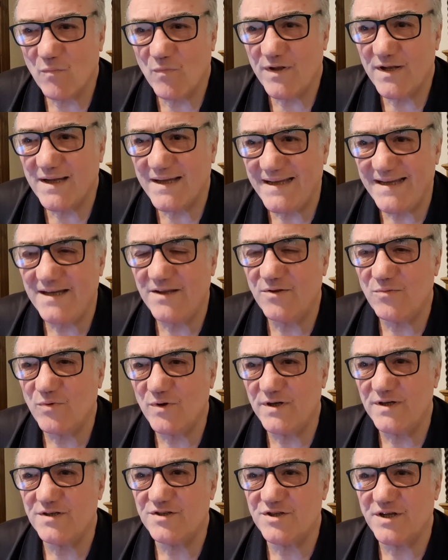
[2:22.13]
When I hear the
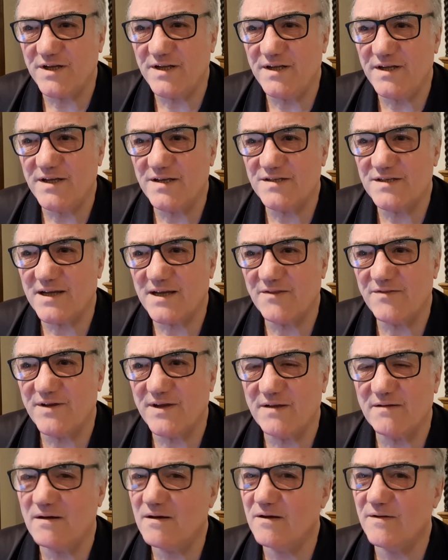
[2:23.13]
word genius, I
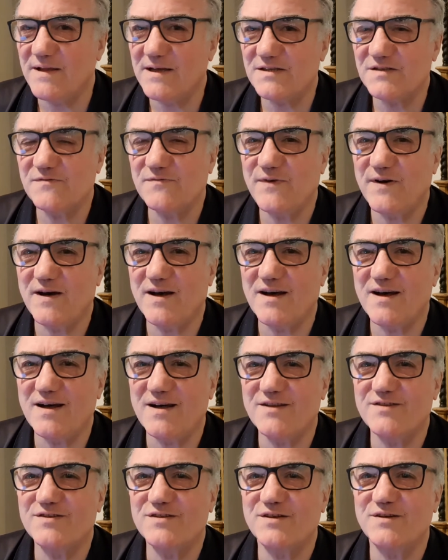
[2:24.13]
think, oh, that's
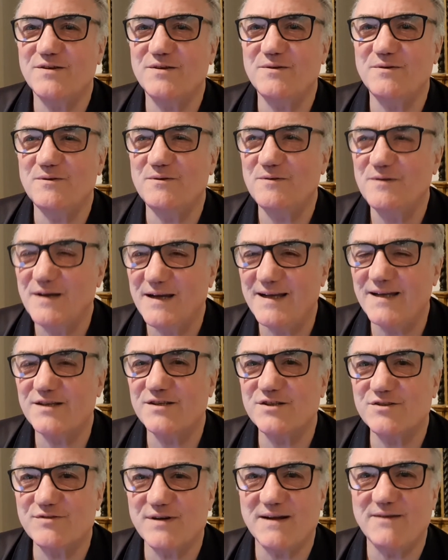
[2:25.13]
far too
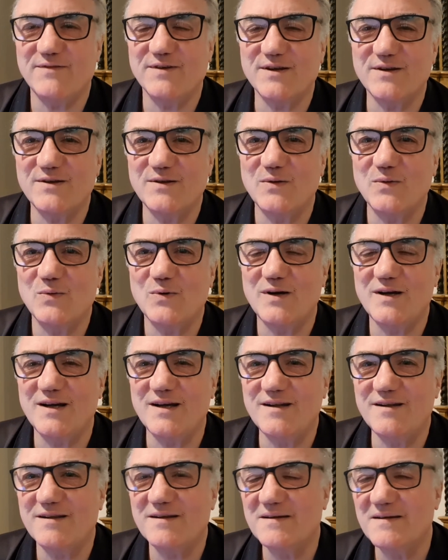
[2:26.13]
extravagant a
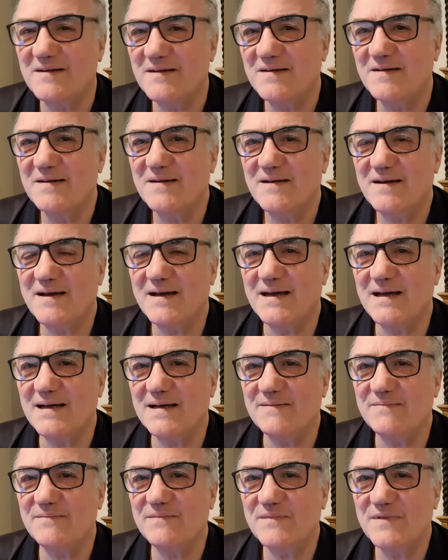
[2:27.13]
word,
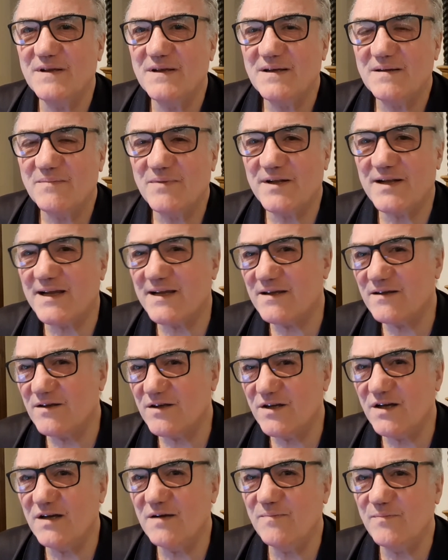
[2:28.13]
but I
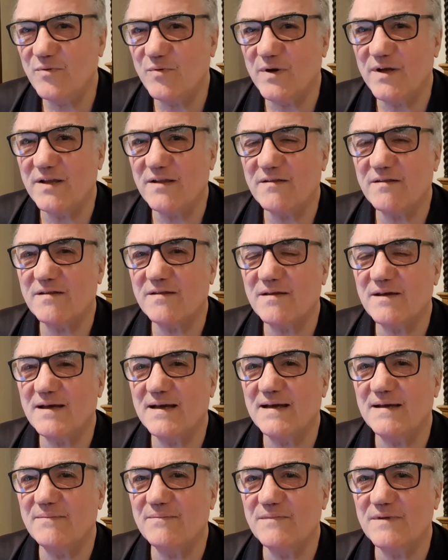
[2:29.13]
can cope with
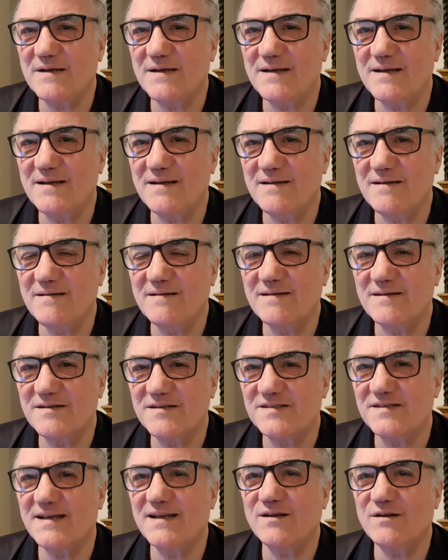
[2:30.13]
a
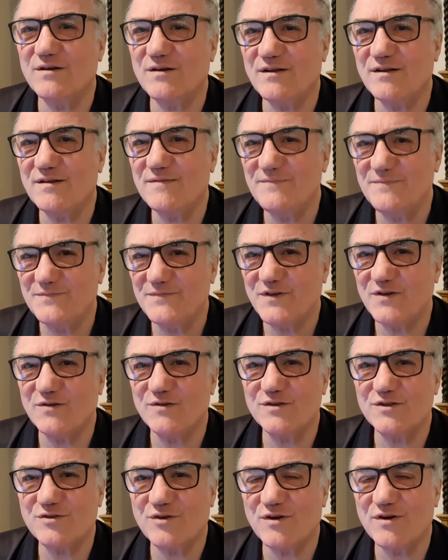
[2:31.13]
single
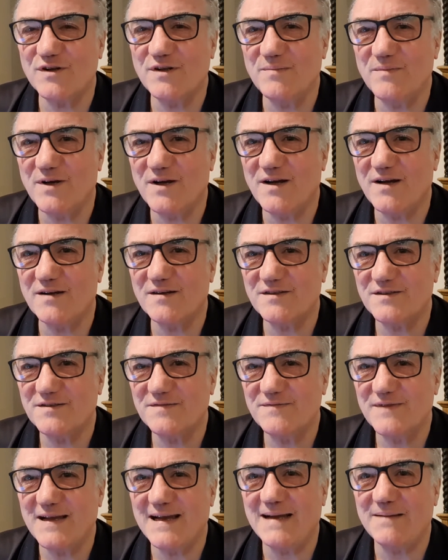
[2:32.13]
or strongly marked
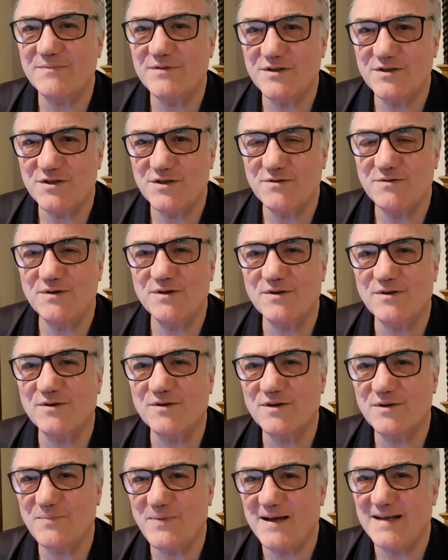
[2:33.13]
aptitude
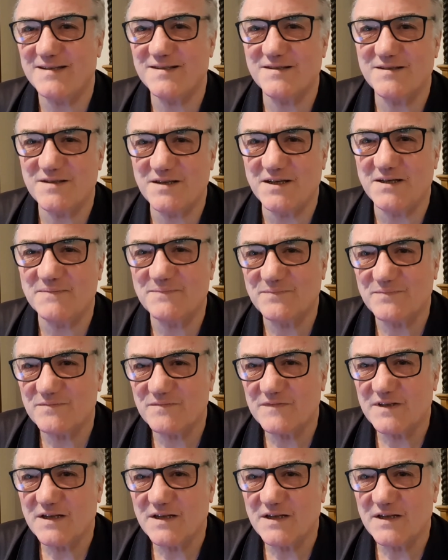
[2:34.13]
or capacity.